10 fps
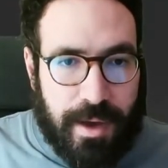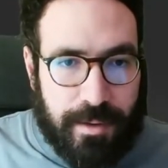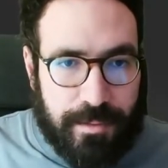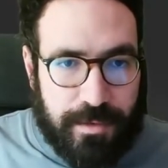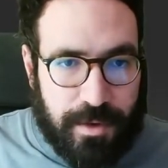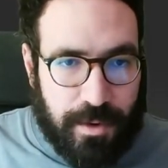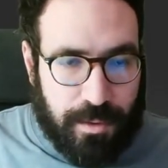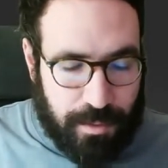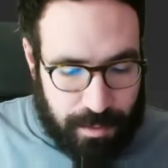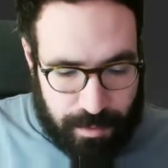
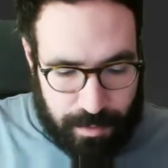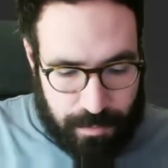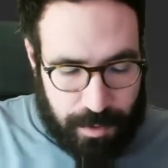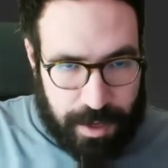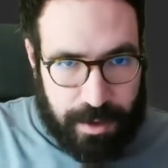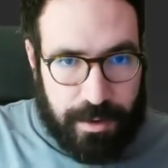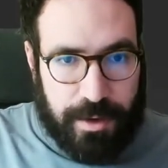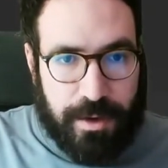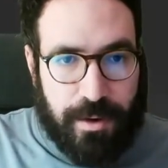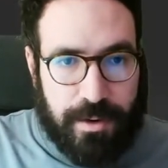So we are going
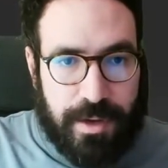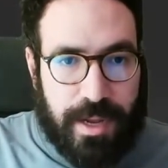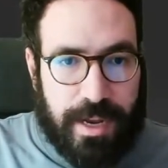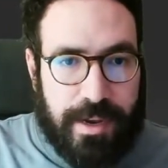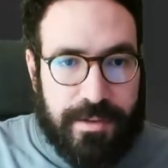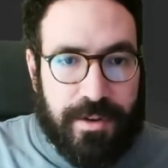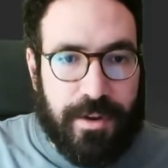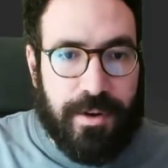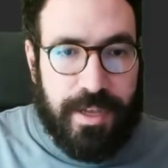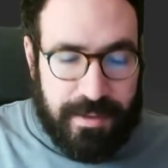to call that
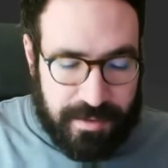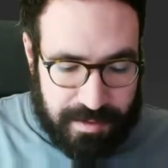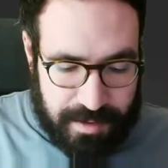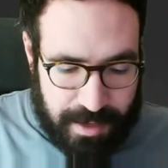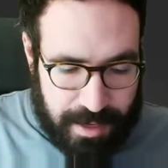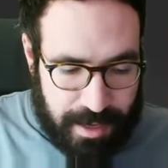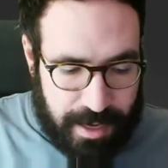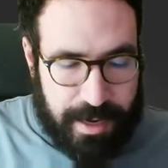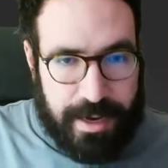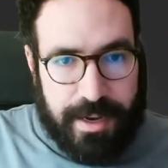listener lis,
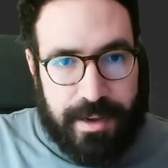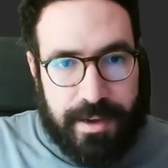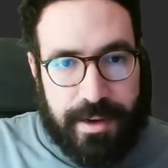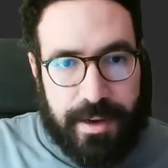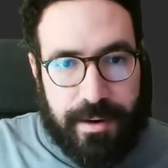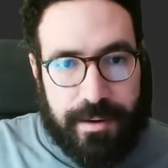and then an error.